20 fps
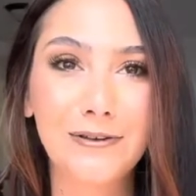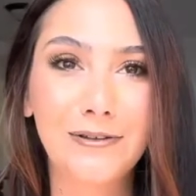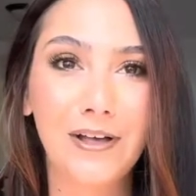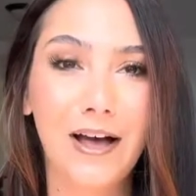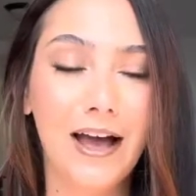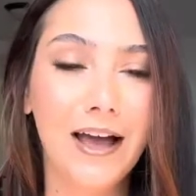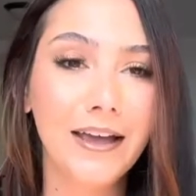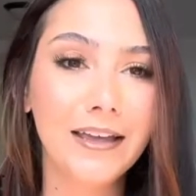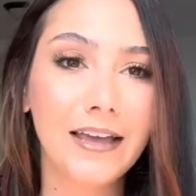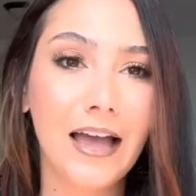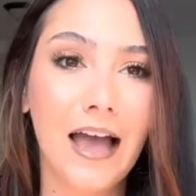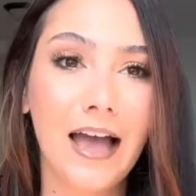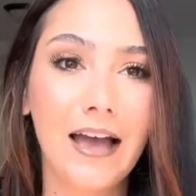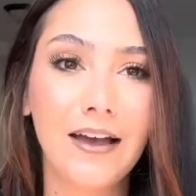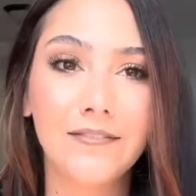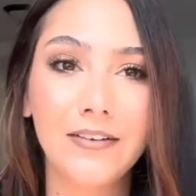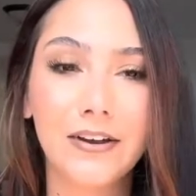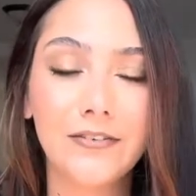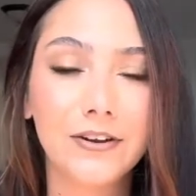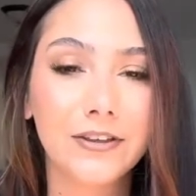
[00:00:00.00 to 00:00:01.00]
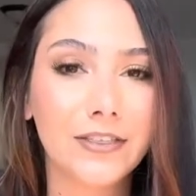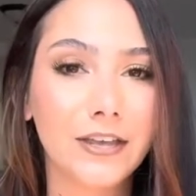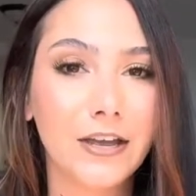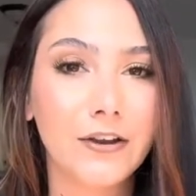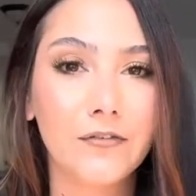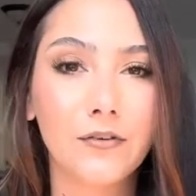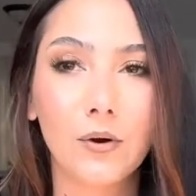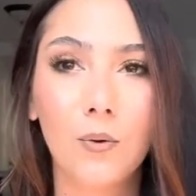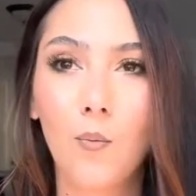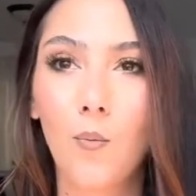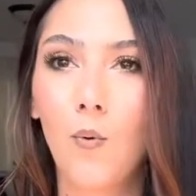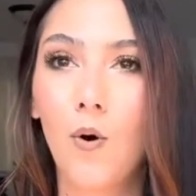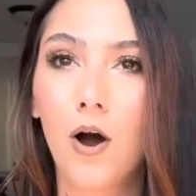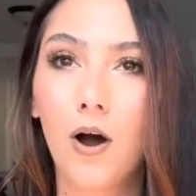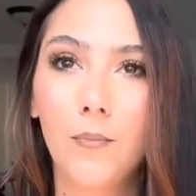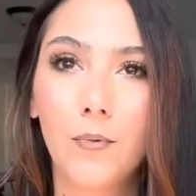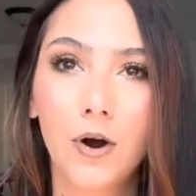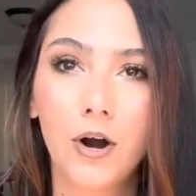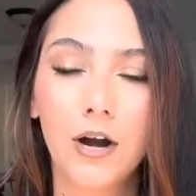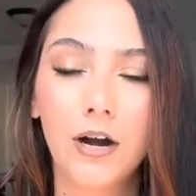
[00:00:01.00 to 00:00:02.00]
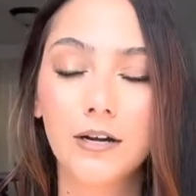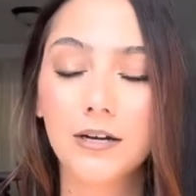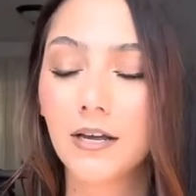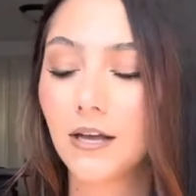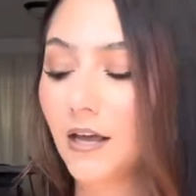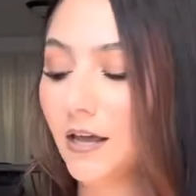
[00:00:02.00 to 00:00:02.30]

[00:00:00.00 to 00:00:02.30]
like I have everything from Walmart